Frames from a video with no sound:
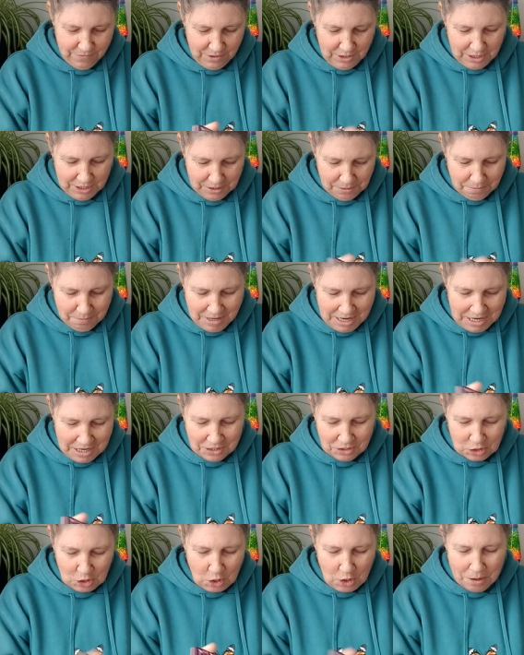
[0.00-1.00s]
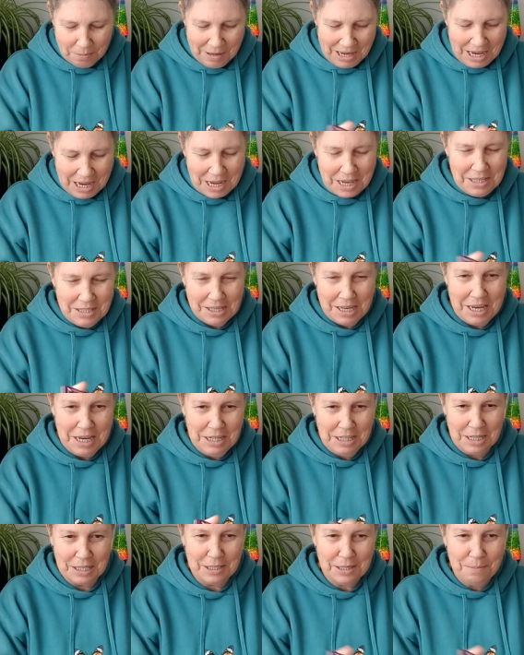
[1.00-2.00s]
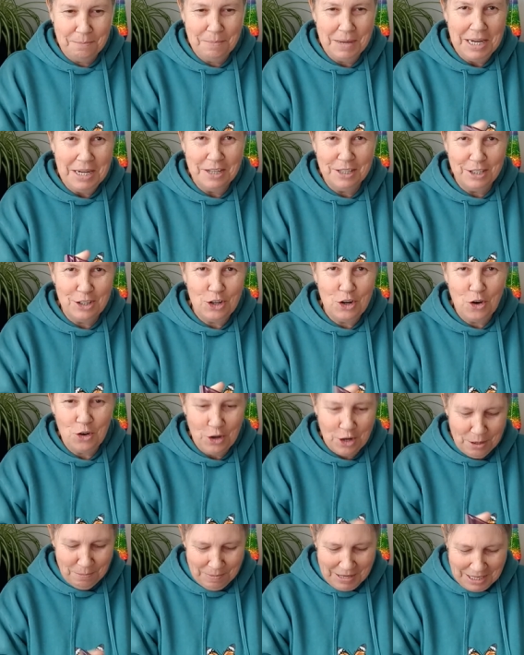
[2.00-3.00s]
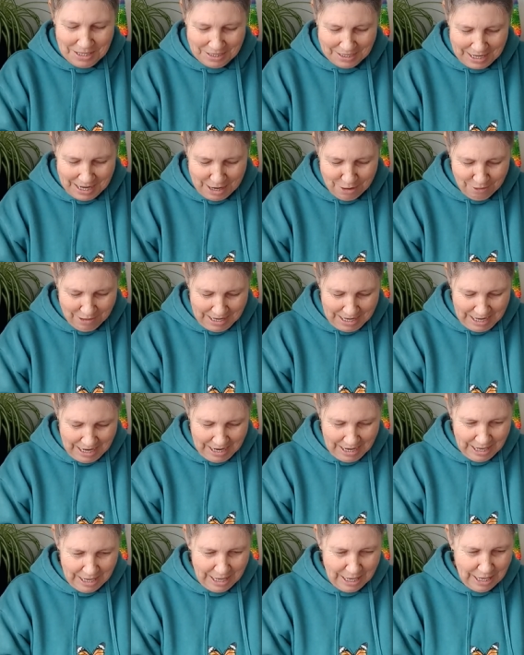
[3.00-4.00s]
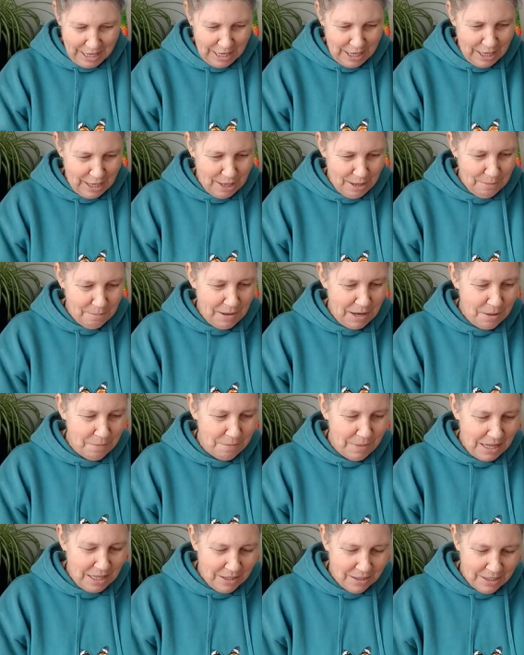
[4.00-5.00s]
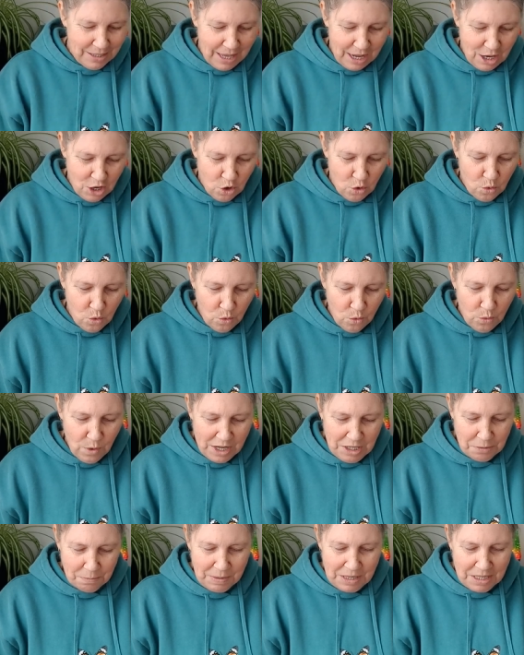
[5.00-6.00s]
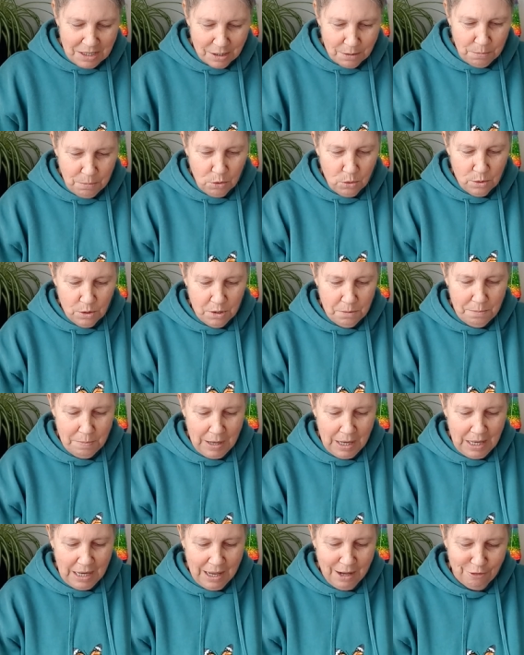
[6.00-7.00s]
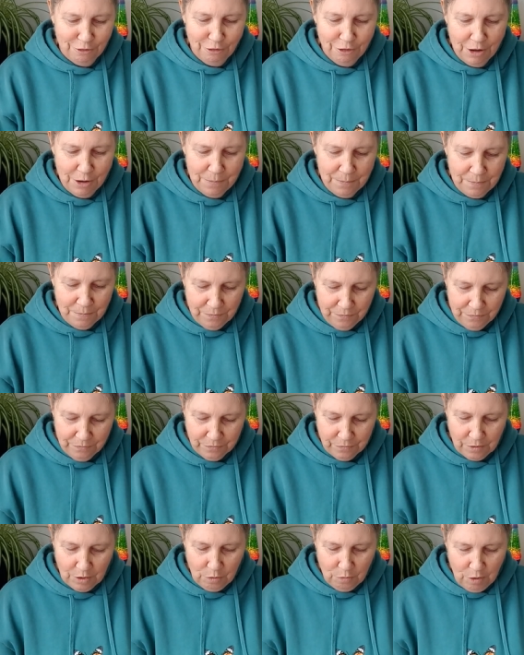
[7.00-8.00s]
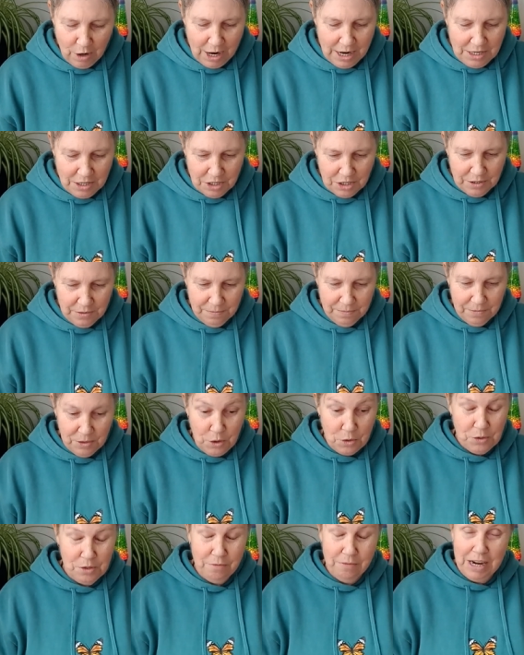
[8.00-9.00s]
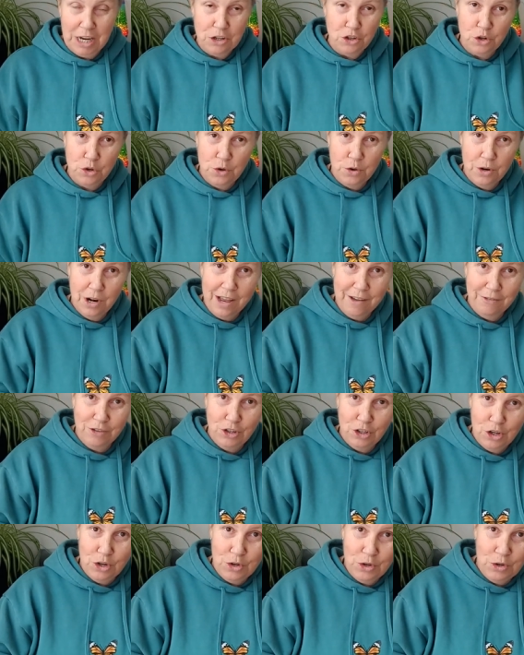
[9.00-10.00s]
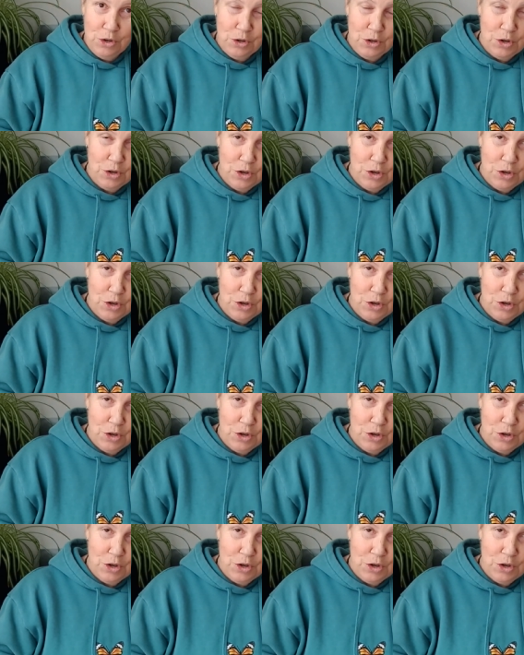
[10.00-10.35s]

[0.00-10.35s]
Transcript: doesn't mean it's going to be easy doesn't mean it's not going to be scary but it means that you'll always be supported by love, right? Those around you who love you,